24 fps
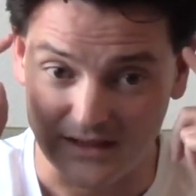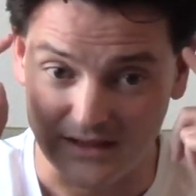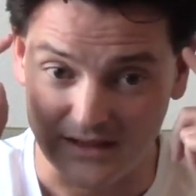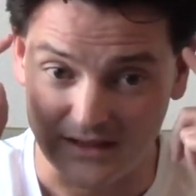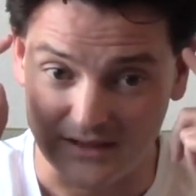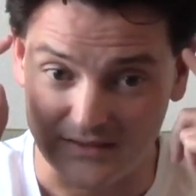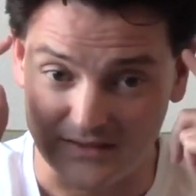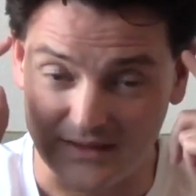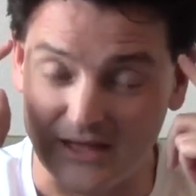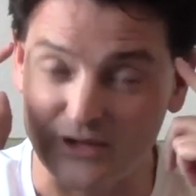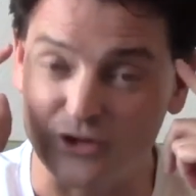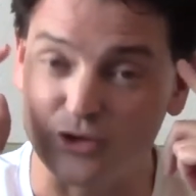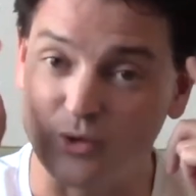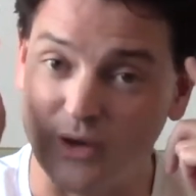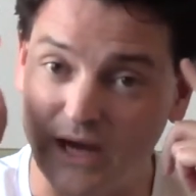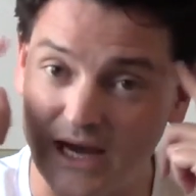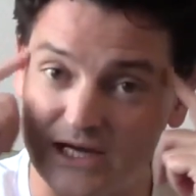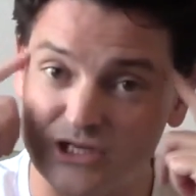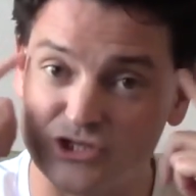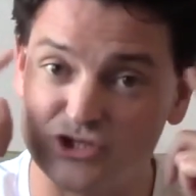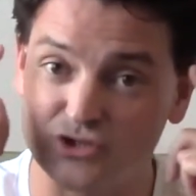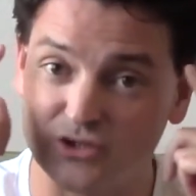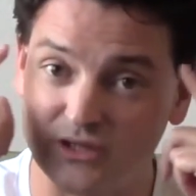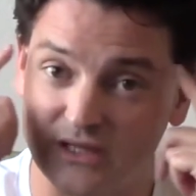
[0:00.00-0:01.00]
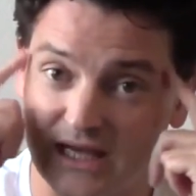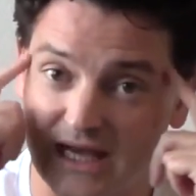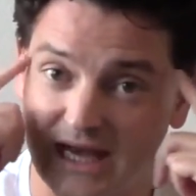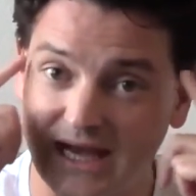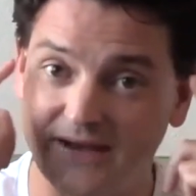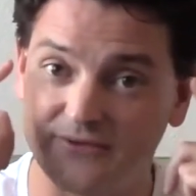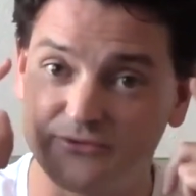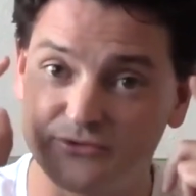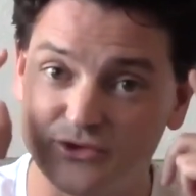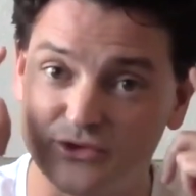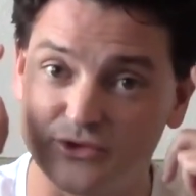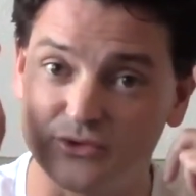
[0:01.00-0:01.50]
That you actually
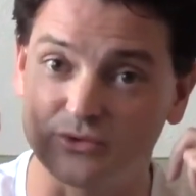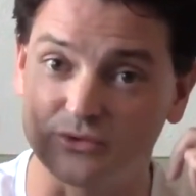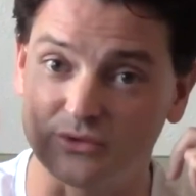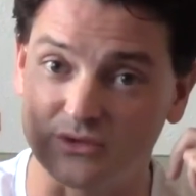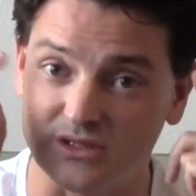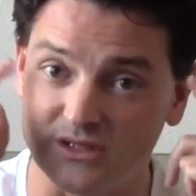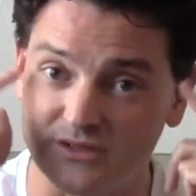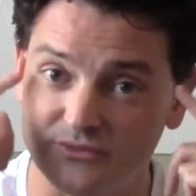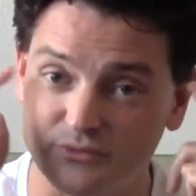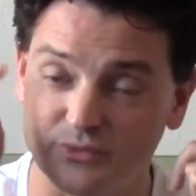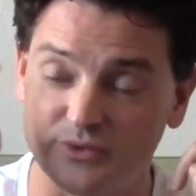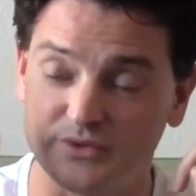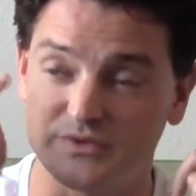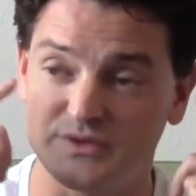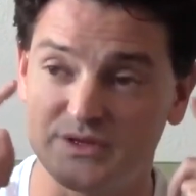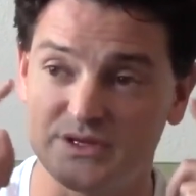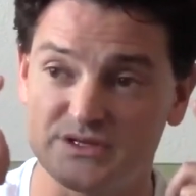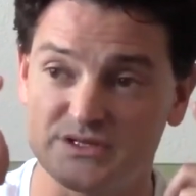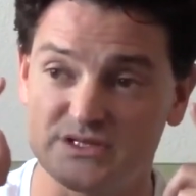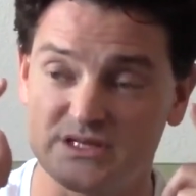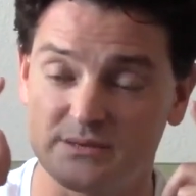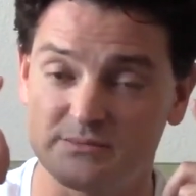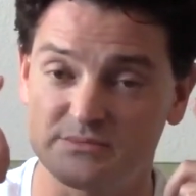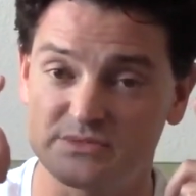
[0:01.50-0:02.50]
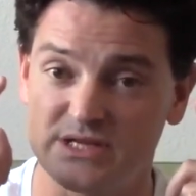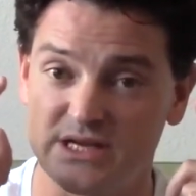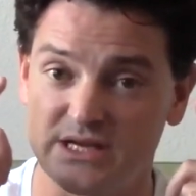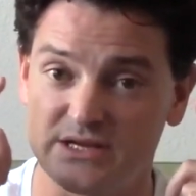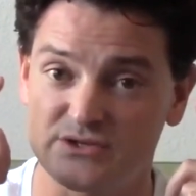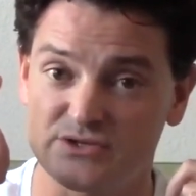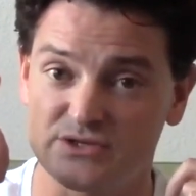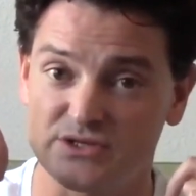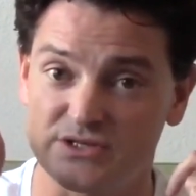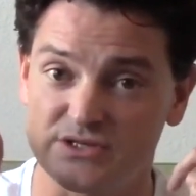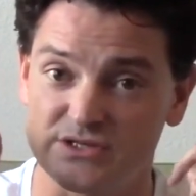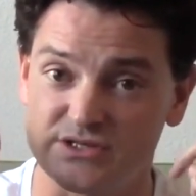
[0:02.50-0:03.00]
have to live with these
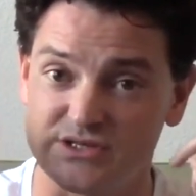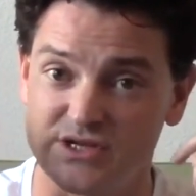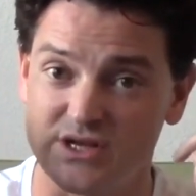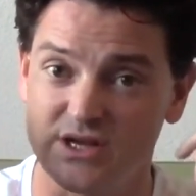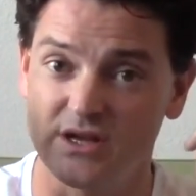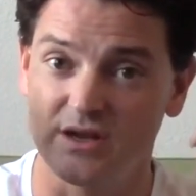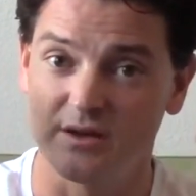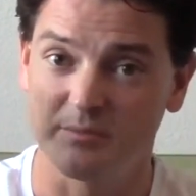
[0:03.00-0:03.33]
temptations,